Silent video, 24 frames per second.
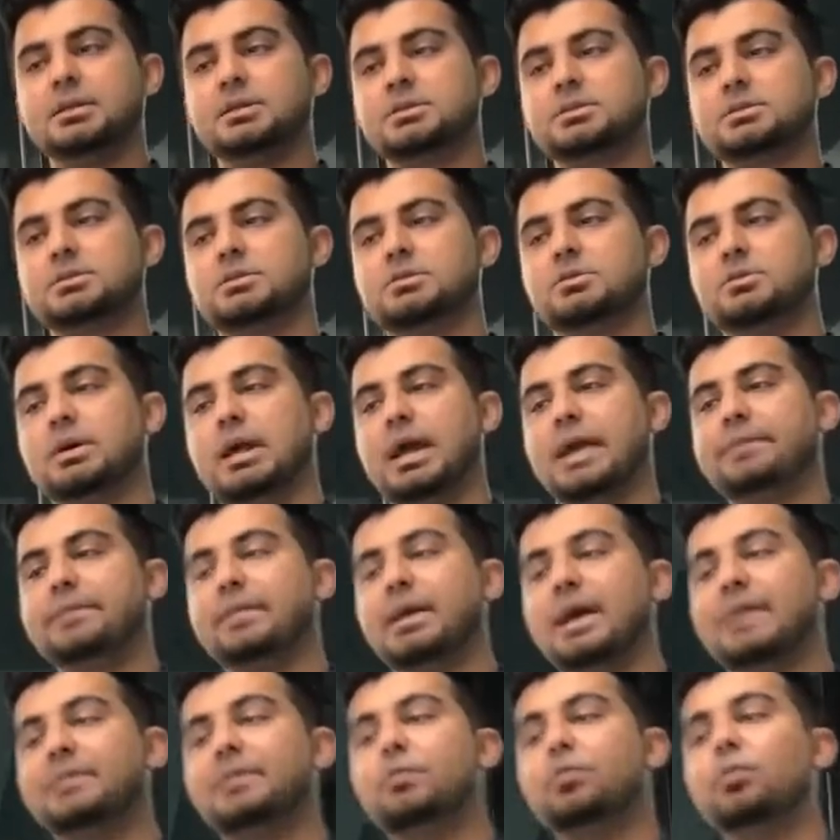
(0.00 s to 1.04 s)
So and
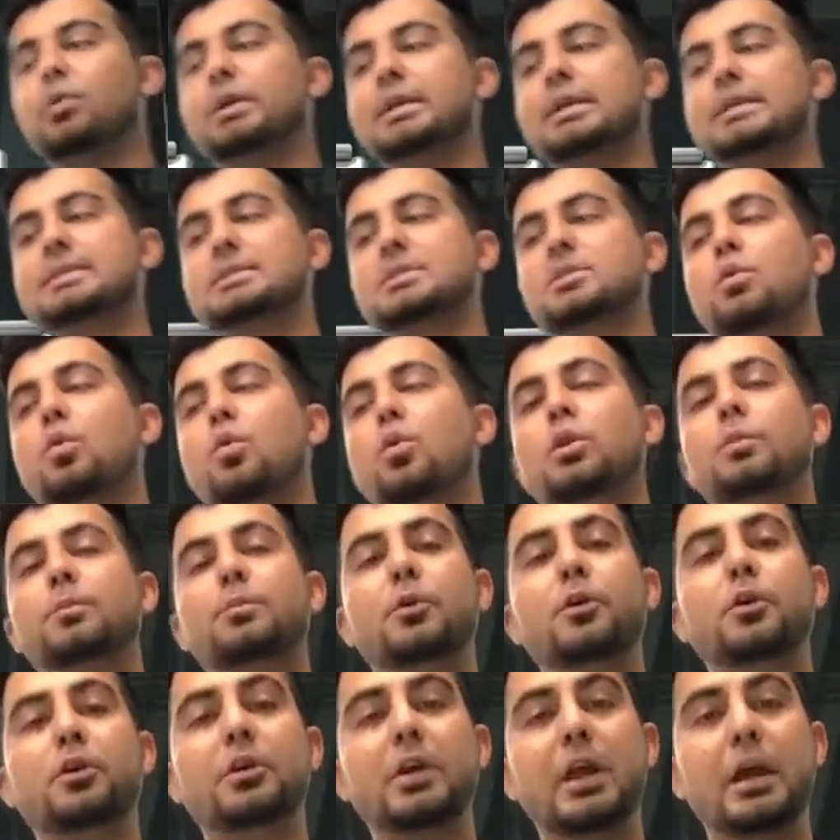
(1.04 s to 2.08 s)
the other one is goal
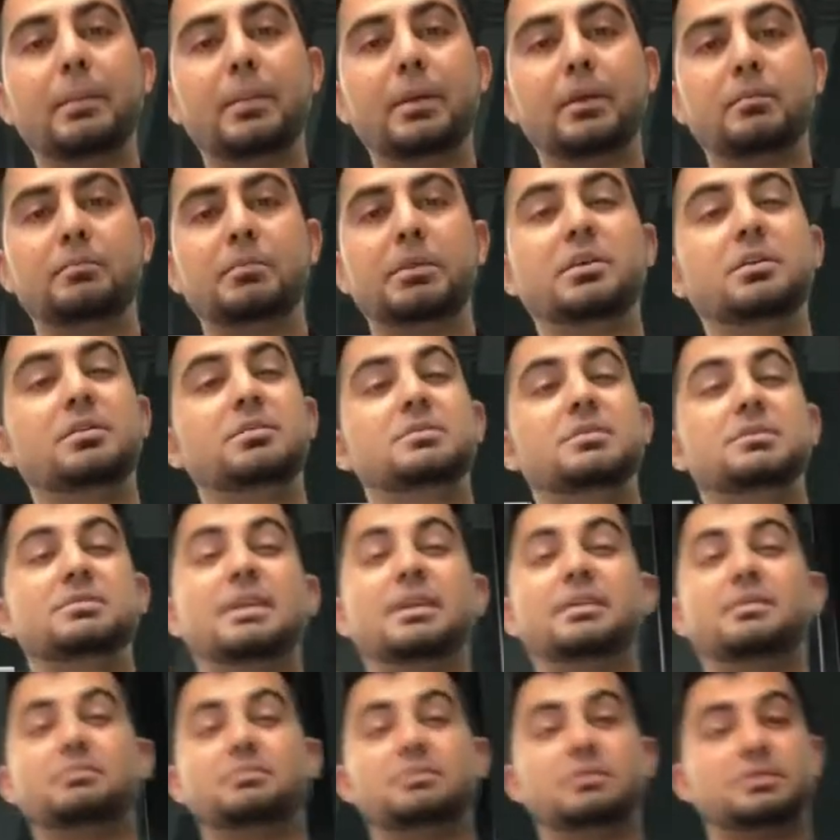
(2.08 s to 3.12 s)
programming, because
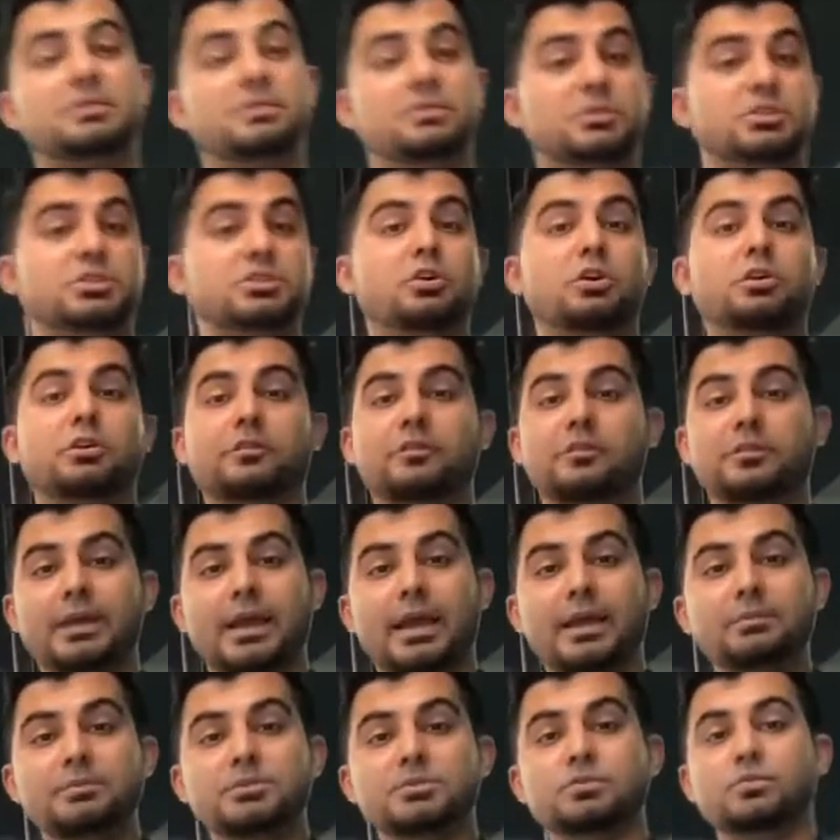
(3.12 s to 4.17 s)
like the short of
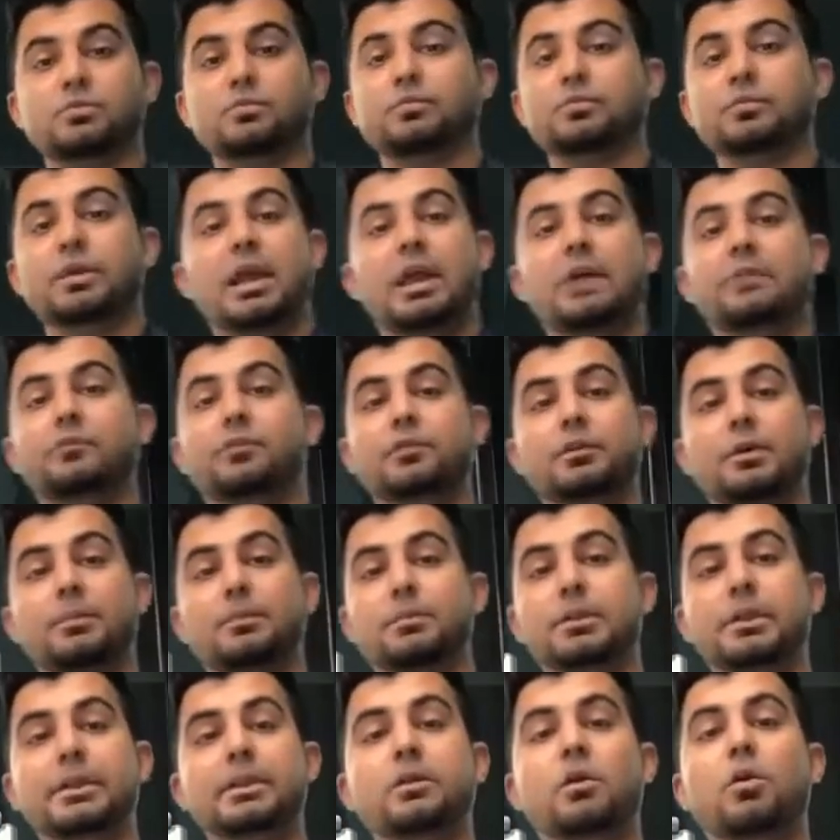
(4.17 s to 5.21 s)
time, so we have to
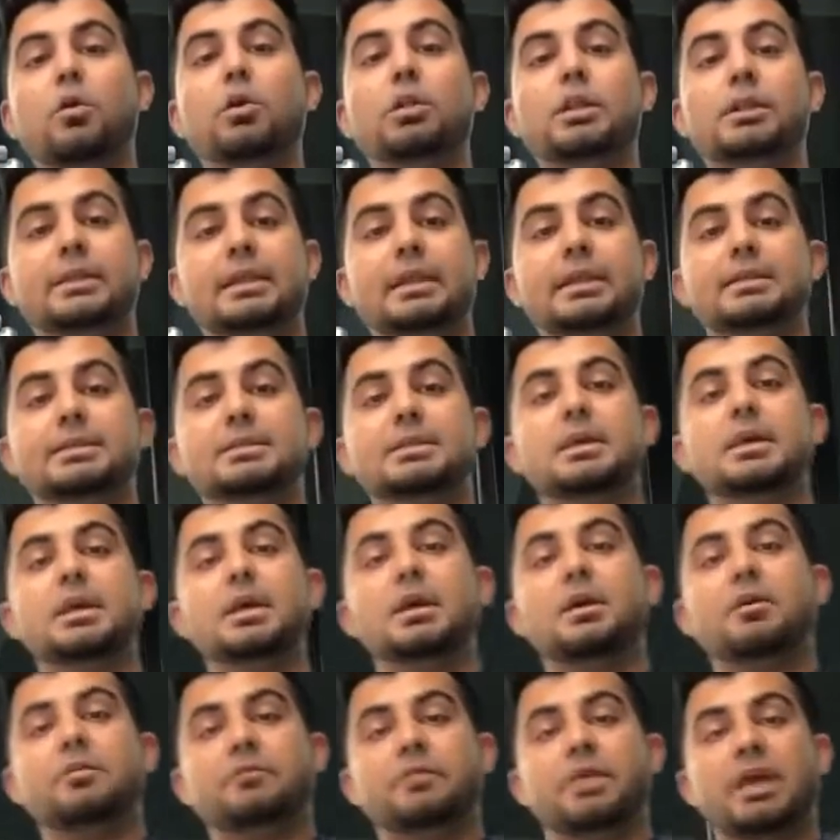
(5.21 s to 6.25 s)
complete all the things.
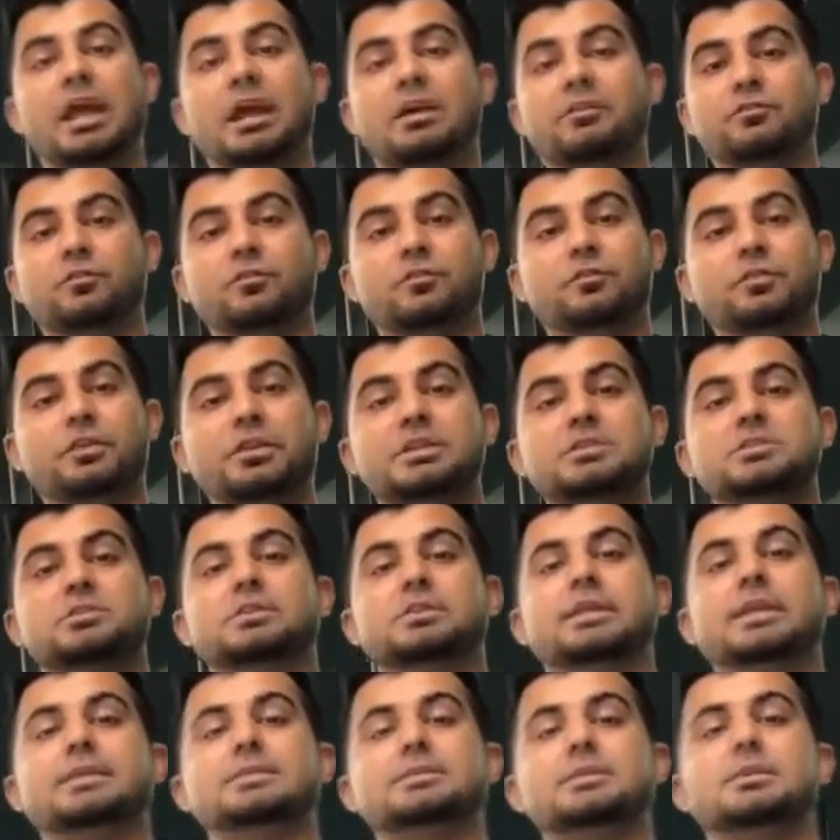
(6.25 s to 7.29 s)
We have to finish the
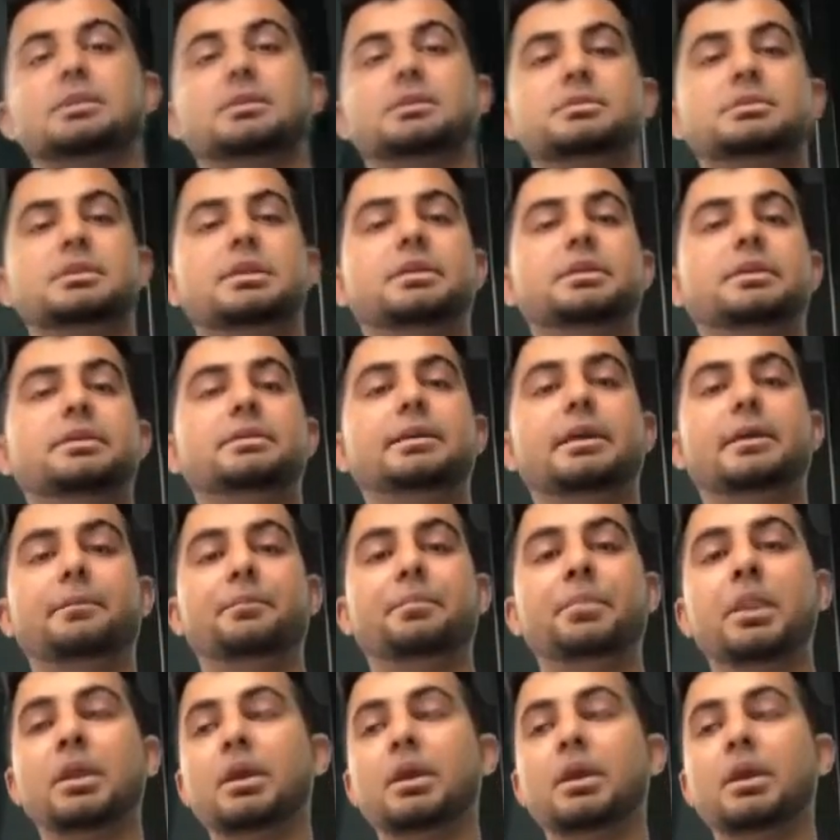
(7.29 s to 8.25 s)
things in a certain time.